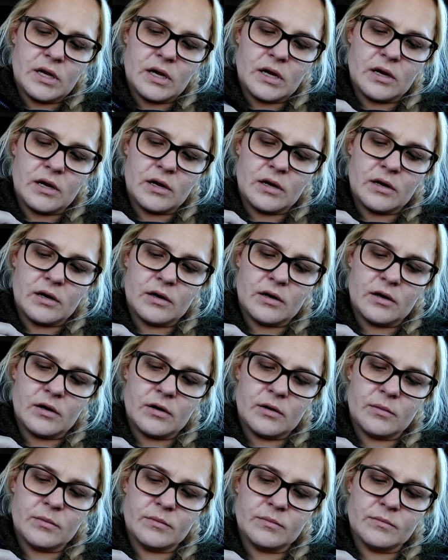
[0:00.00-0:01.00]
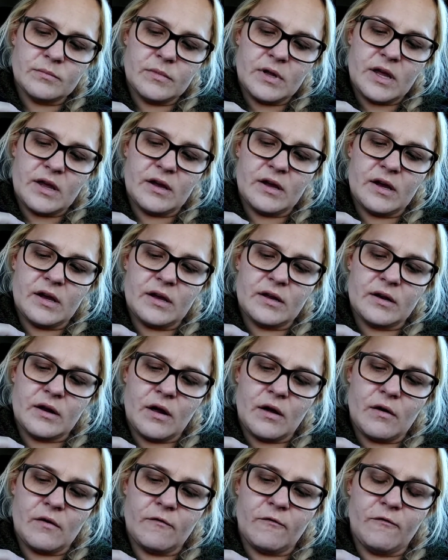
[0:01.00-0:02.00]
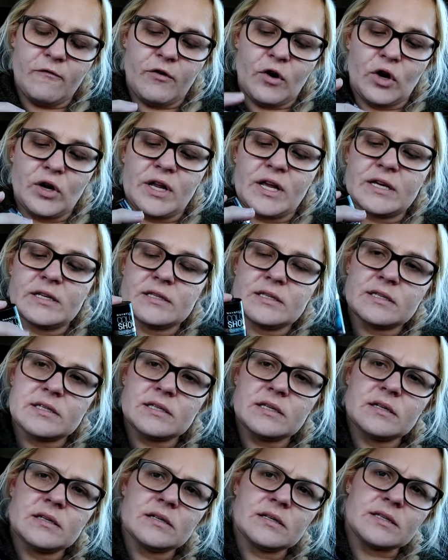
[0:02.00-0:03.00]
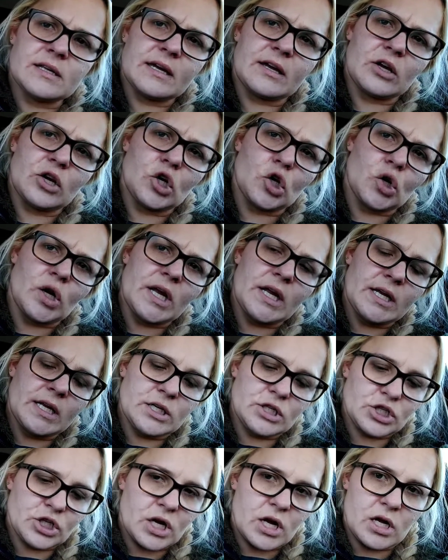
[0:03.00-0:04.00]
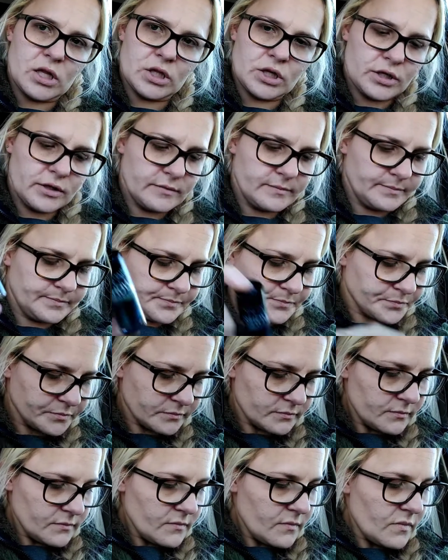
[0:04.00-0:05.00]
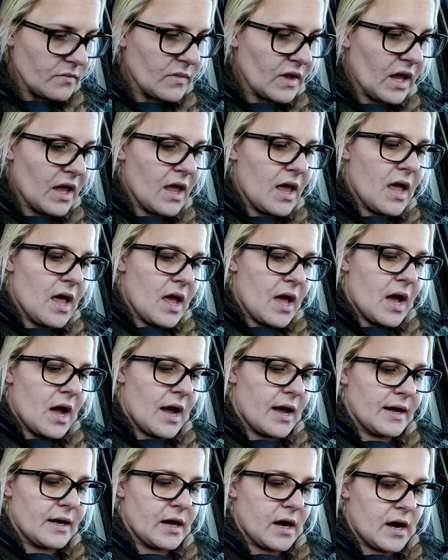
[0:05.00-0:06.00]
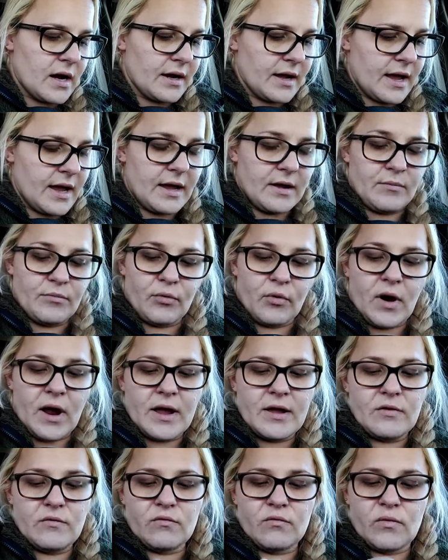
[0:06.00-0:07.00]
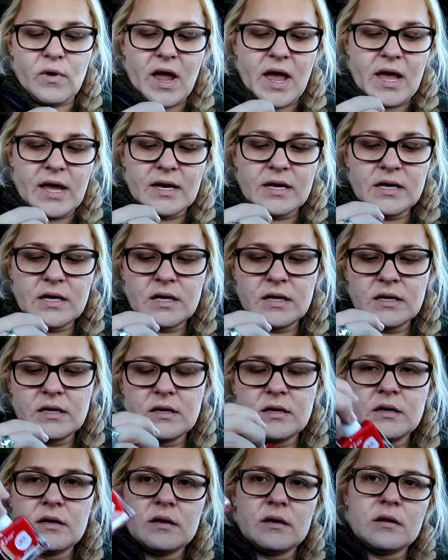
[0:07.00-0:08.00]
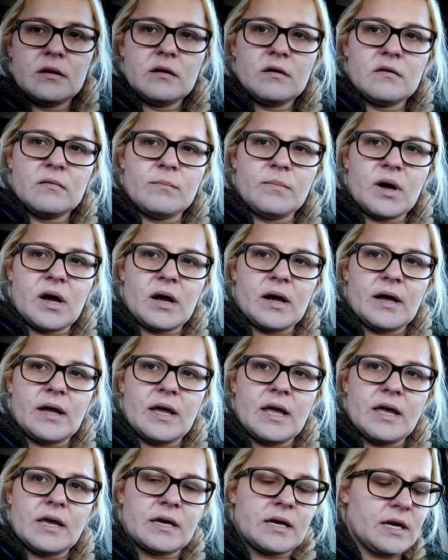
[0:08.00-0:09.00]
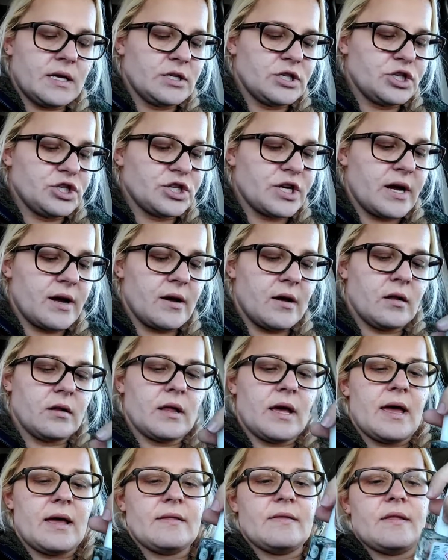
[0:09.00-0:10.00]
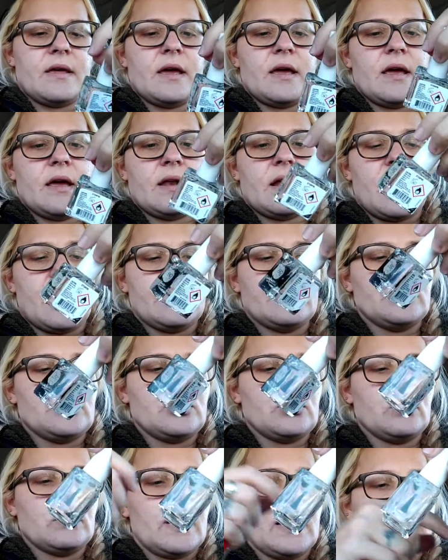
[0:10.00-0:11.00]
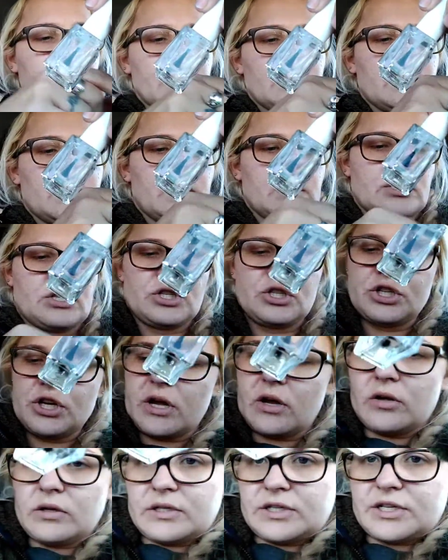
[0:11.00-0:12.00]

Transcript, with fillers: um, in Vernus. It's like a greenish color. I got a bright red by Kiss Gel, and then I do like the Kiss Gel